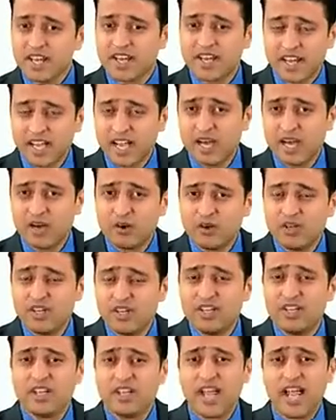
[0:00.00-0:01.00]
Now,
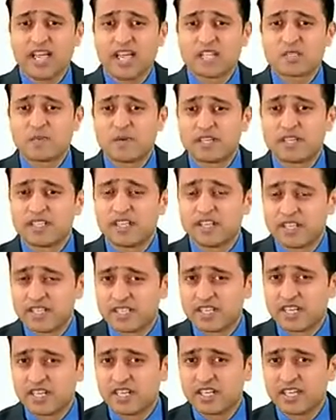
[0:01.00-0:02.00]
as per the
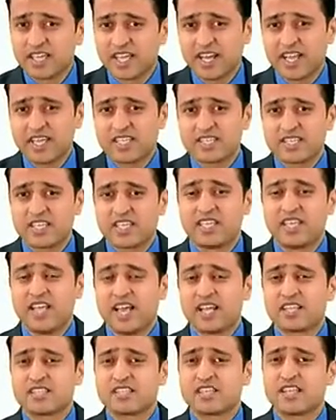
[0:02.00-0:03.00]
result, can I say the
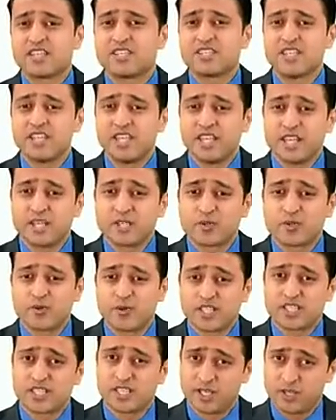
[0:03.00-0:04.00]
answer is e raised to
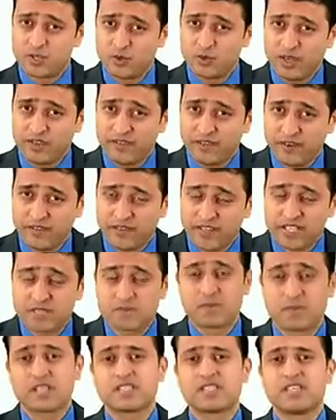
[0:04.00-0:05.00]
x into f of x
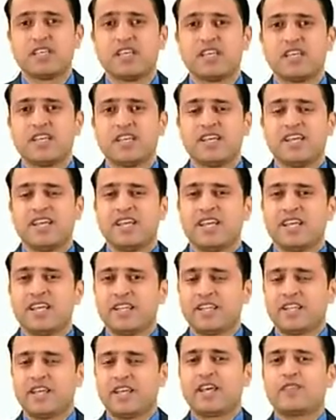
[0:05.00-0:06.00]
plus c?
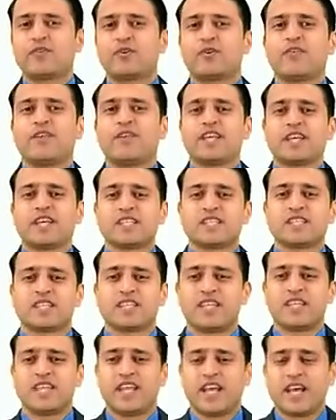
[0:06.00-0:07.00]
Therefore, we can say
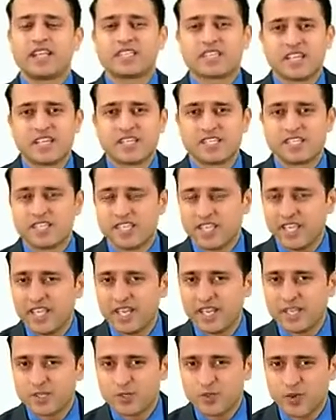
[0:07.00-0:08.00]
the answer is e
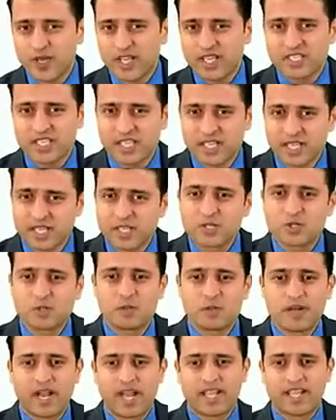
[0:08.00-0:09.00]
raised to x into
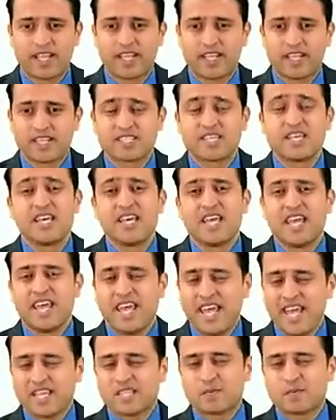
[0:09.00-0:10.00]
brackets
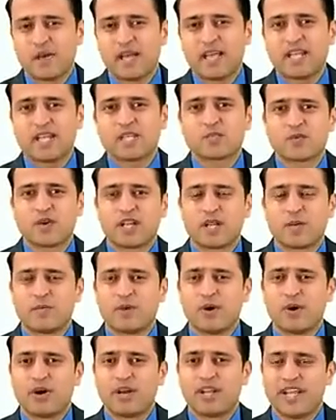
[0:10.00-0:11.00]
x minus 1
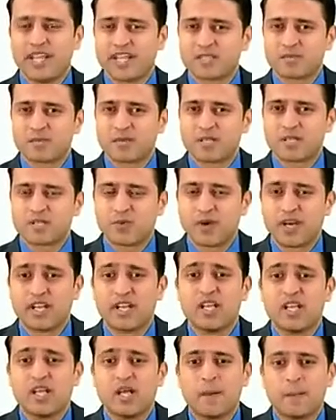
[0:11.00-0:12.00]
upon x plus
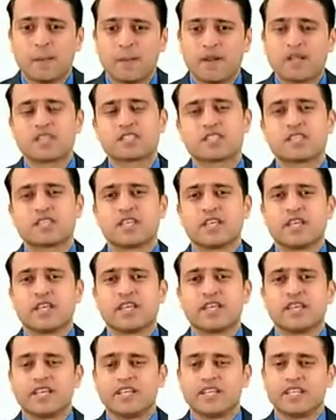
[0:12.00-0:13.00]
1 plus c.
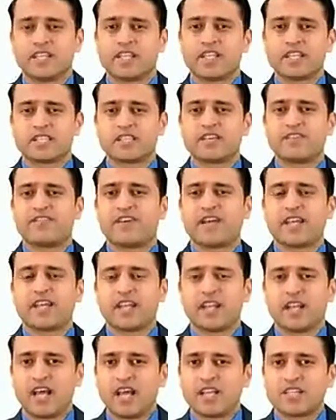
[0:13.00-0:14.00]
That's our
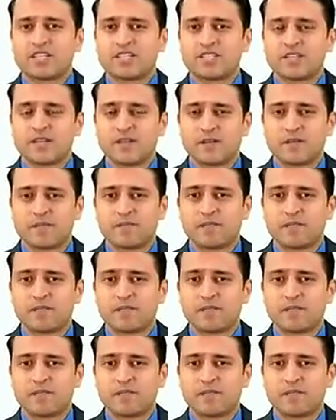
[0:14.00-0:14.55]
final answer.